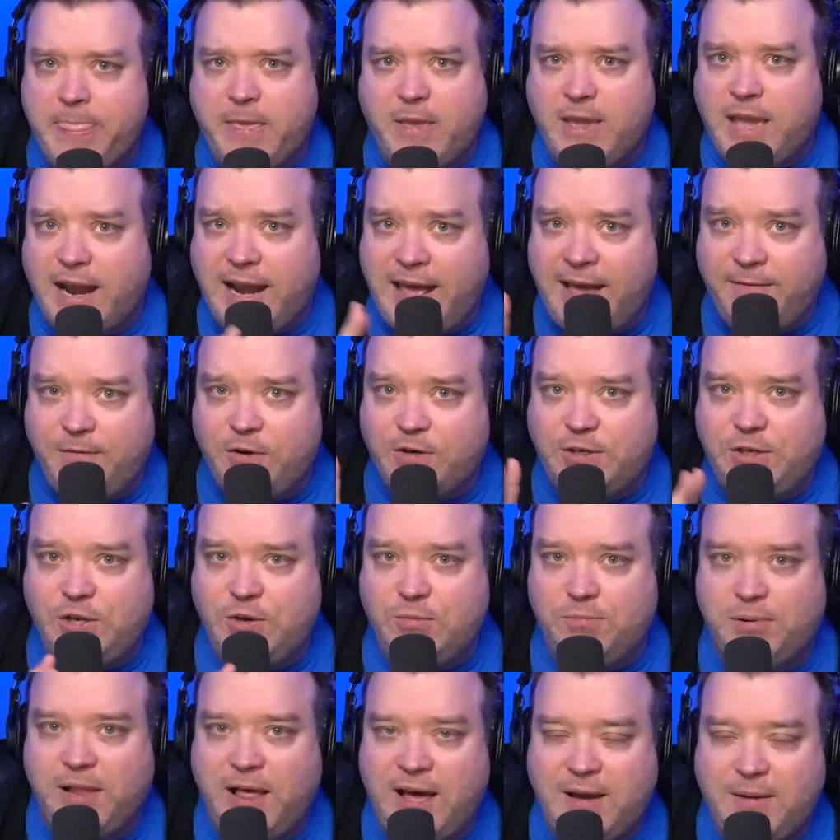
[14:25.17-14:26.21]
you got to have your two
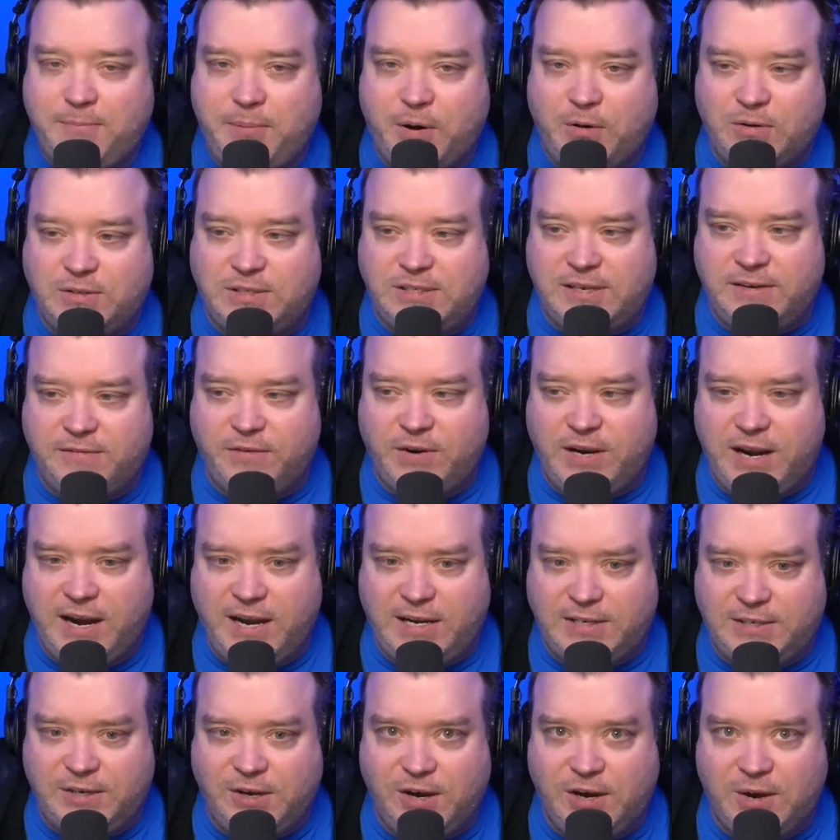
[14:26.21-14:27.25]
blog posts every day
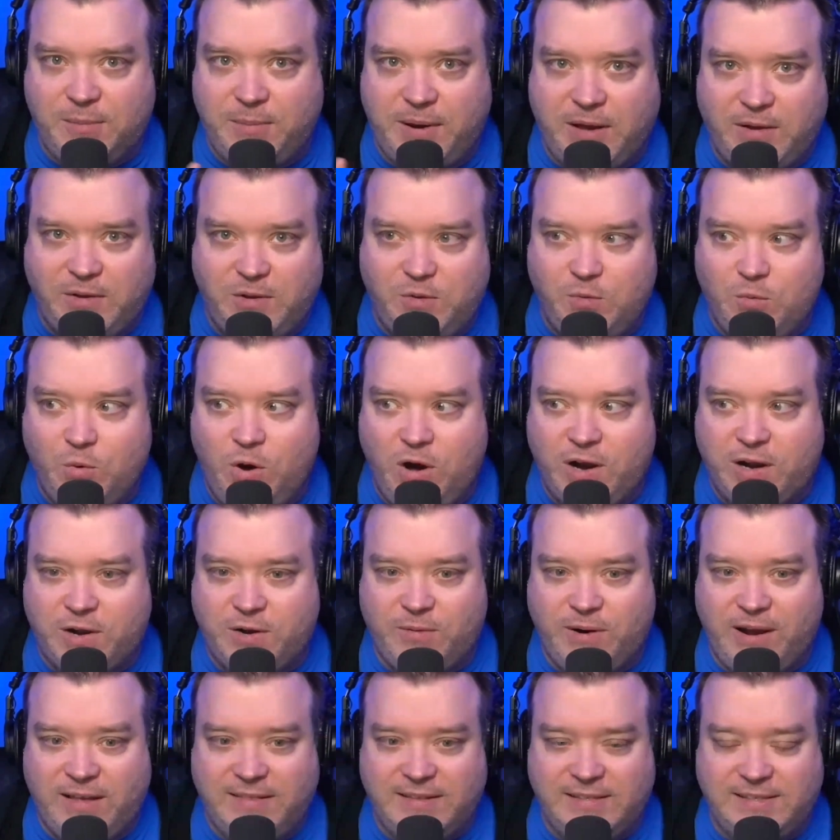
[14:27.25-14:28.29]
to talk about you walking
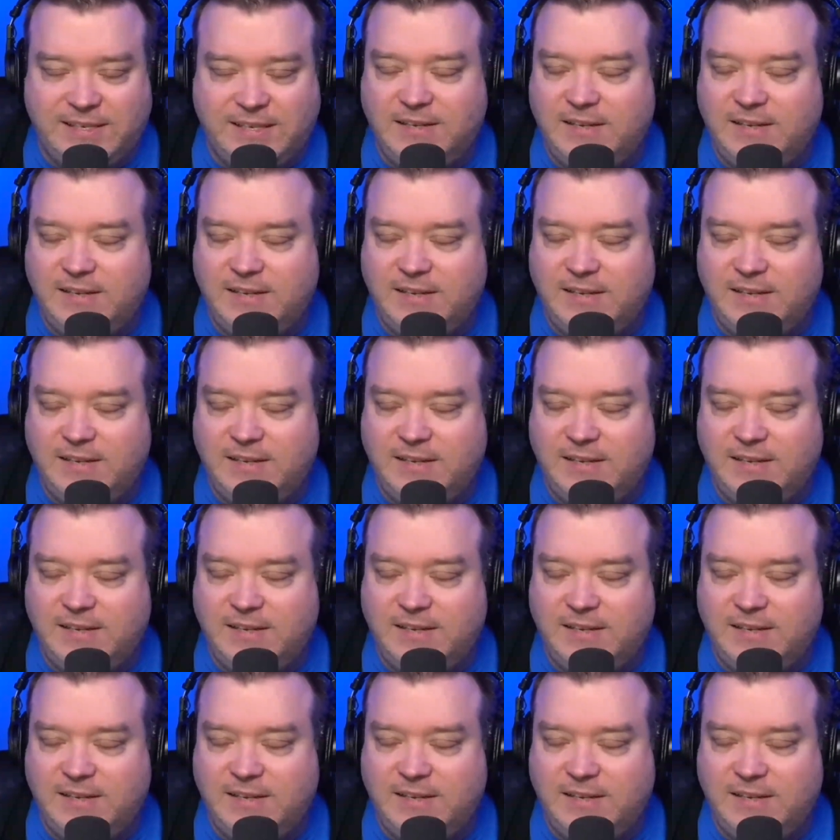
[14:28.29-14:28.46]
around this